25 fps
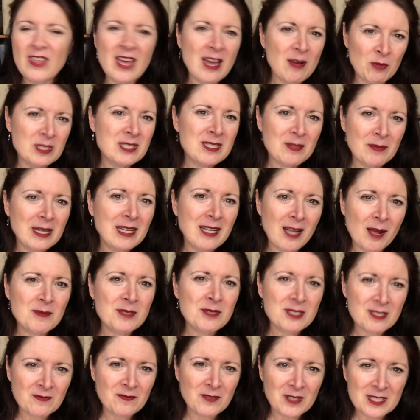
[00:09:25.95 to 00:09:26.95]
that when somebody
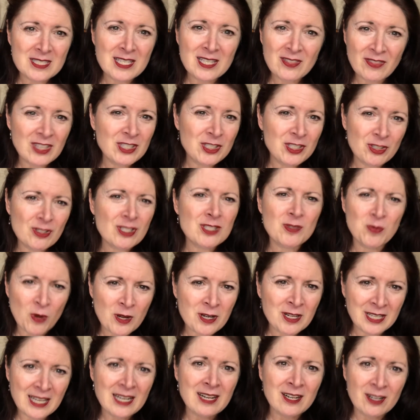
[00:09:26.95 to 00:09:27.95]
comes to visit that you just
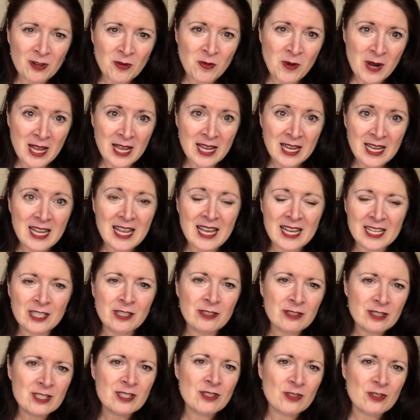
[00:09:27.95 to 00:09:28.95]
want to get it away
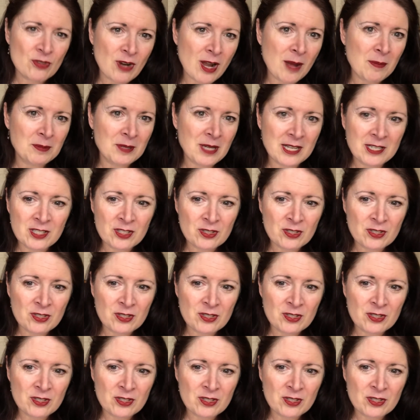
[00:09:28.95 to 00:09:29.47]
and you just dropped